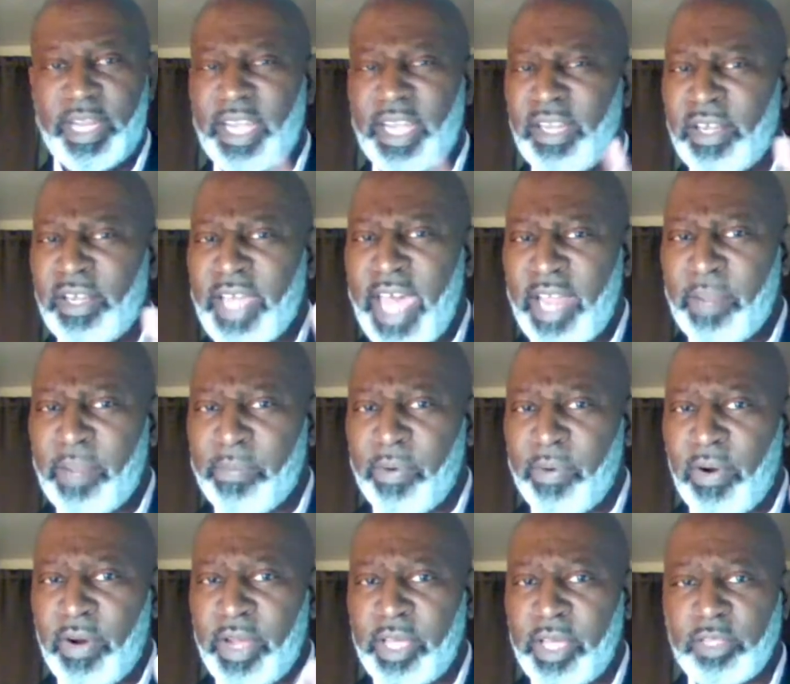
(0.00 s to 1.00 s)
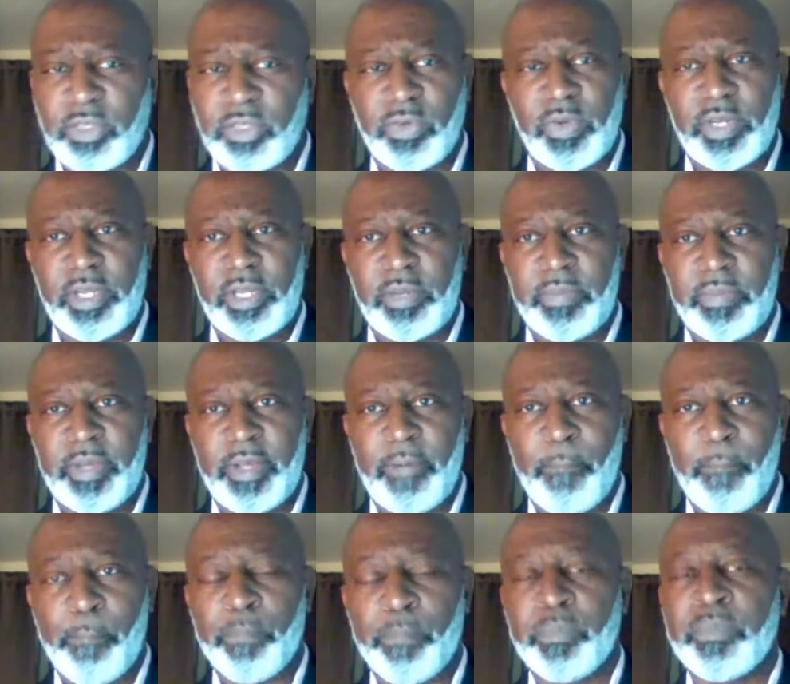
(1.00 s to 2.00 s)
Let's look at LeBron history a little bit.
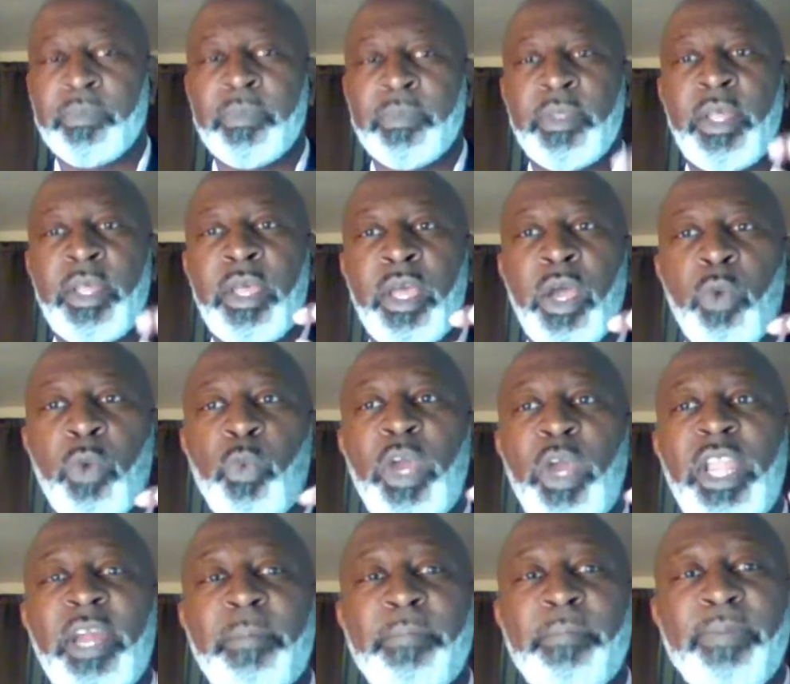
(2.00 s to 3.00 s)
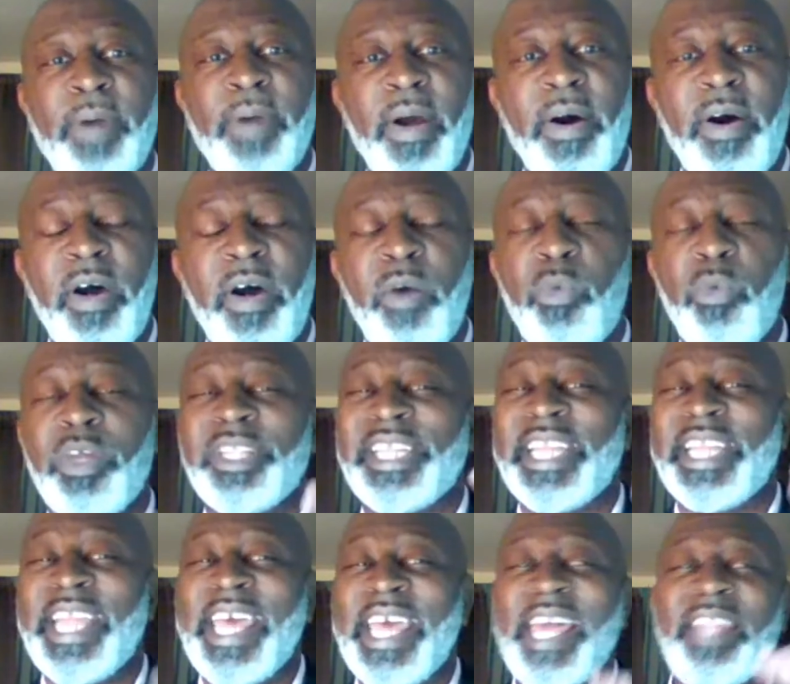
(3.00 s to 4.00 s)
When LeBron was
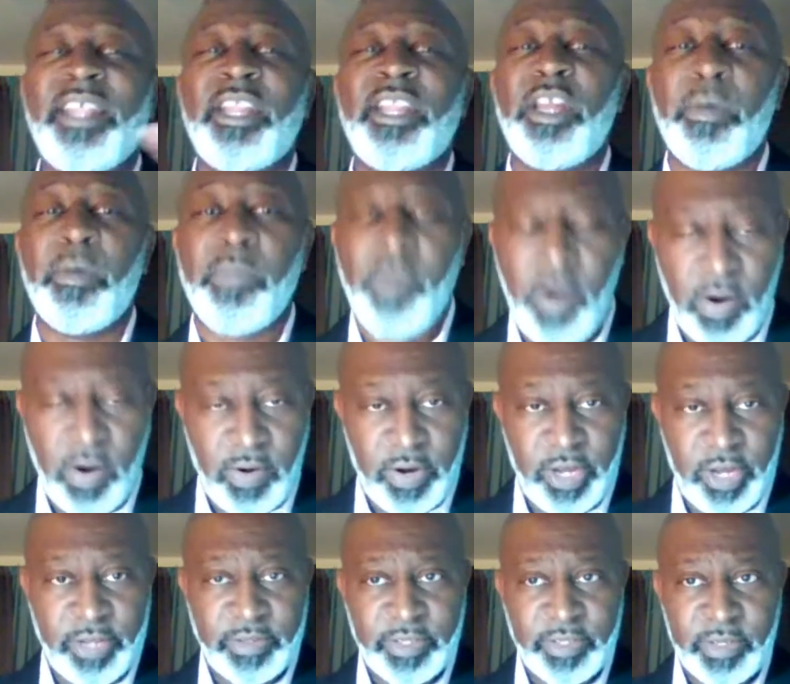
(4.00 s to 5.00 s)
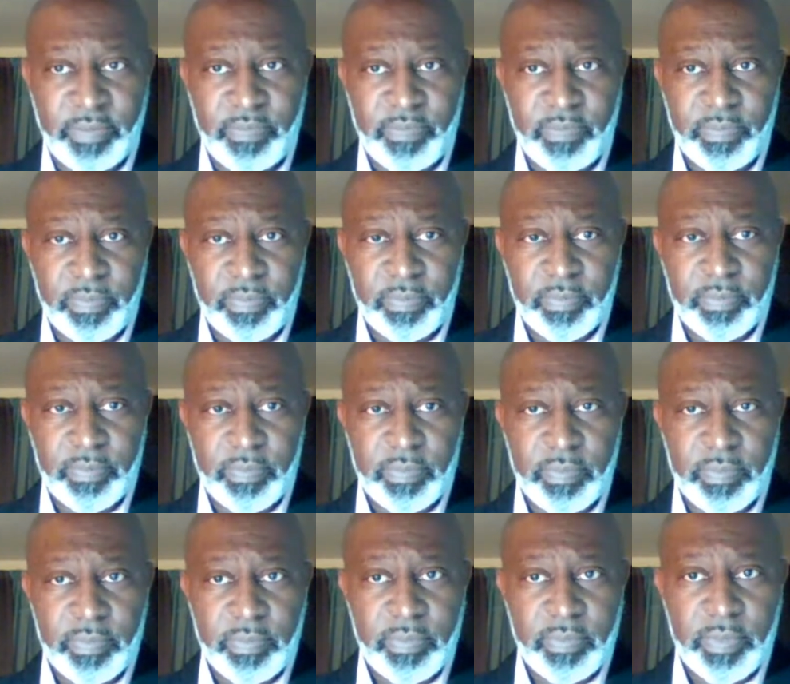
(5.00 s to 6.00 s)
little LeBron's,
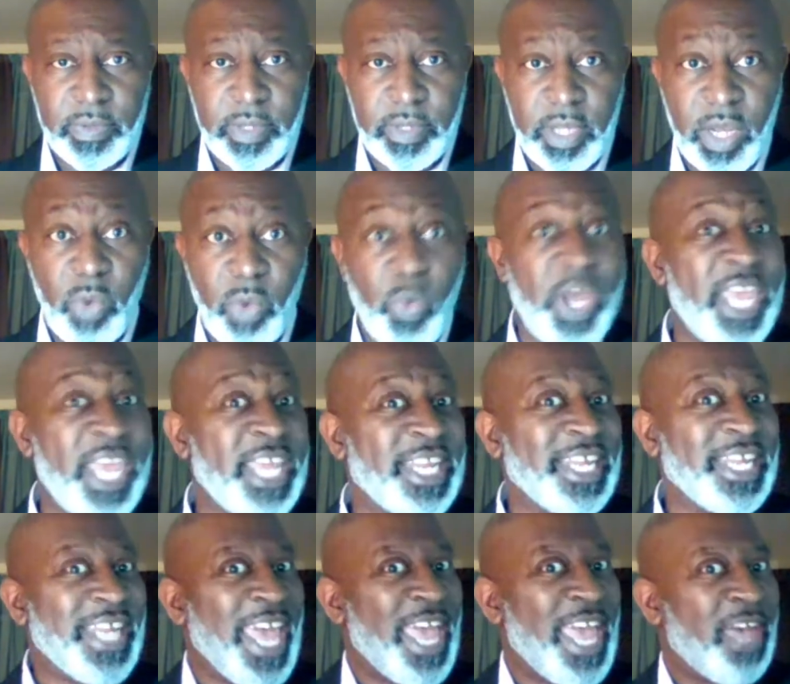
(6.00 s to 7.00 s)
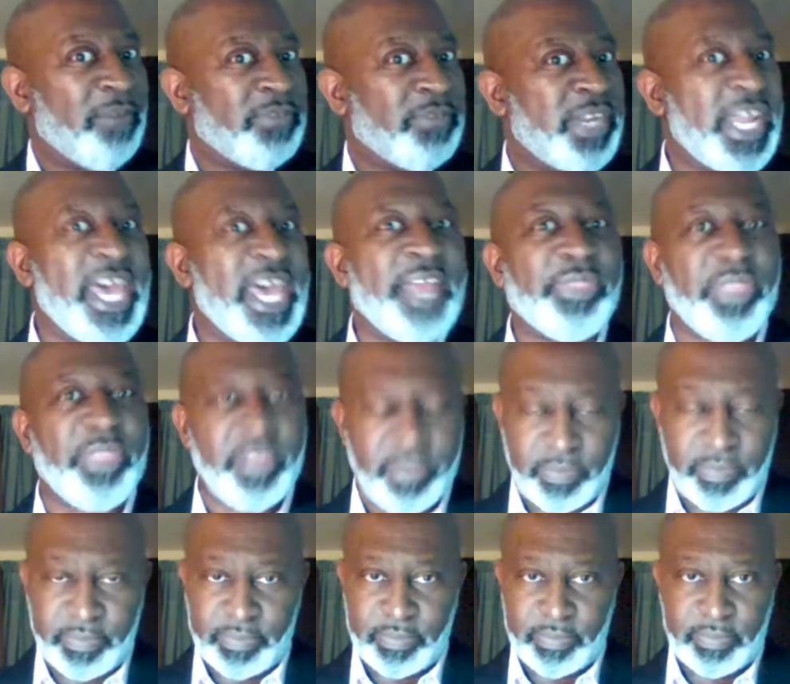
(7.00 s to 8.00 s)
when he didn't have nothing,
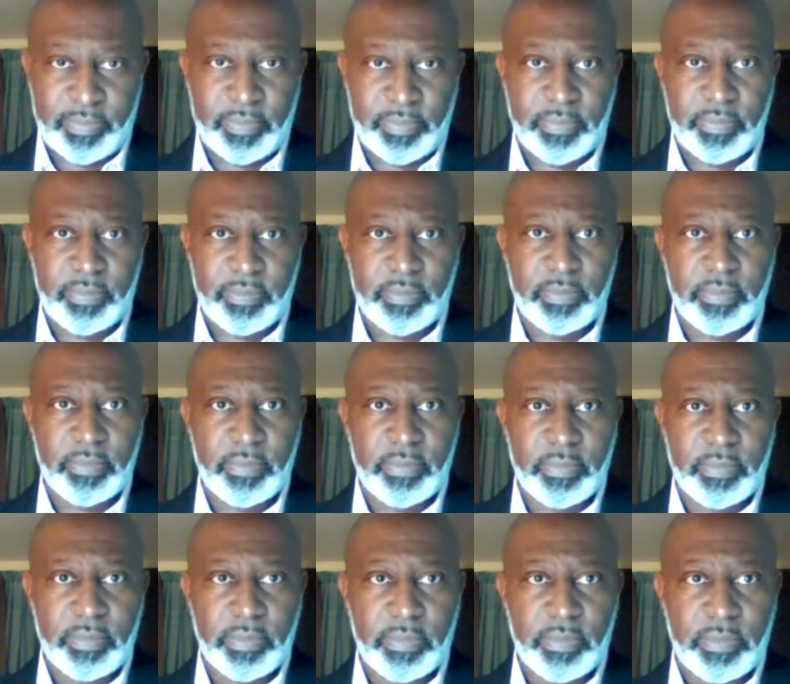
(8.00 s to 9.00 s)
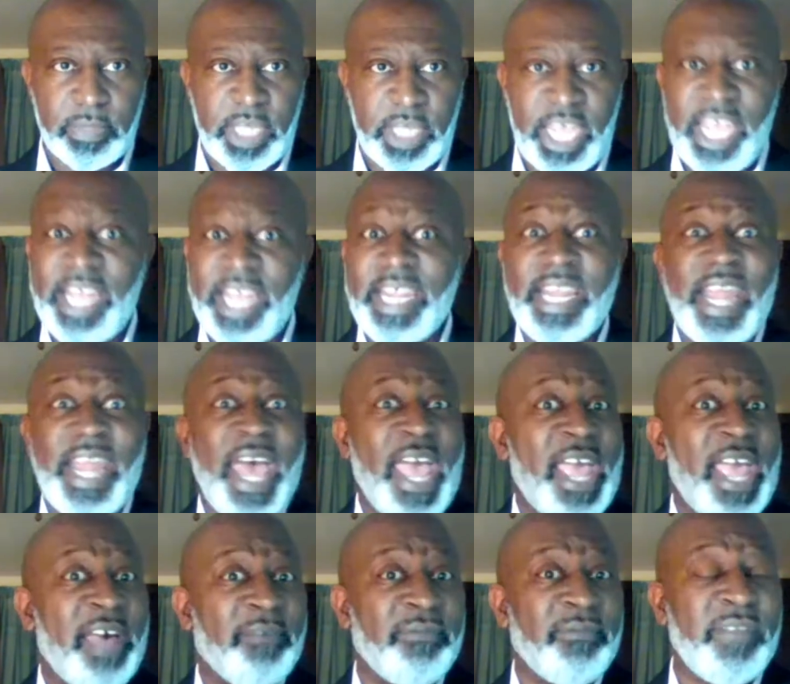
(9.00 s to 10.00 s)
he did not
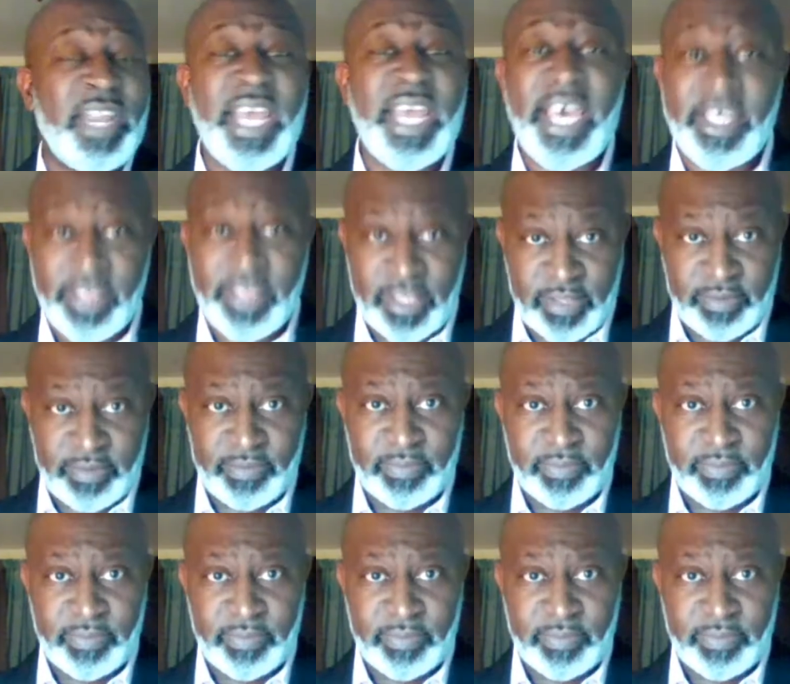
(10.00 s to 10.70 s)
have nothing.